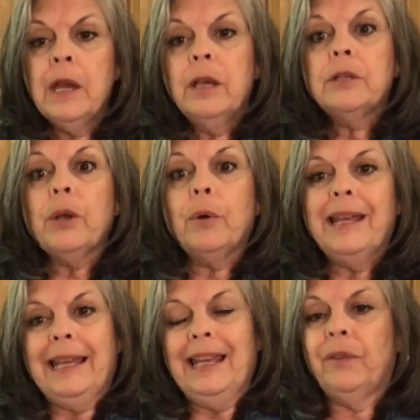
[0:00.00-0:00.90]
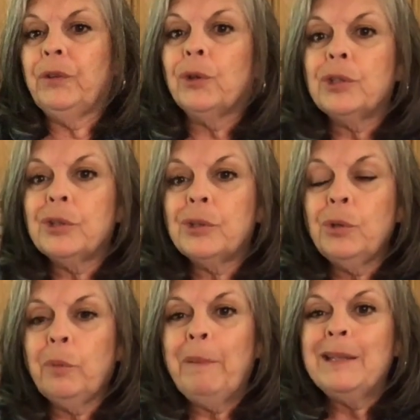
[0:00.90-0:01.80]
So if your
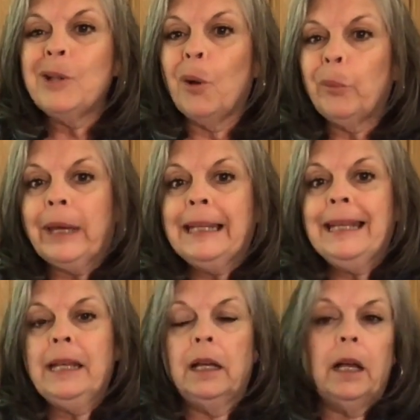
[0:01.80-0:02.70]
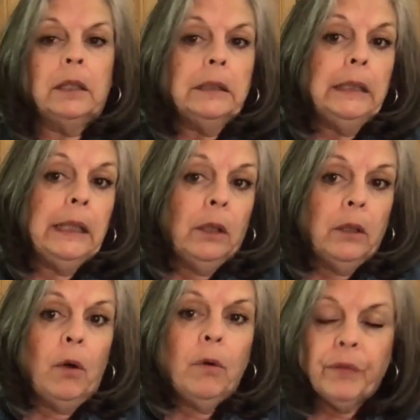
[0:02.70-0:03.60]
soup is already a little
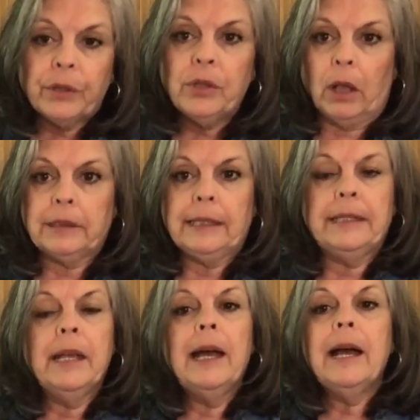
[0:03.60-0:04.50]
over salted,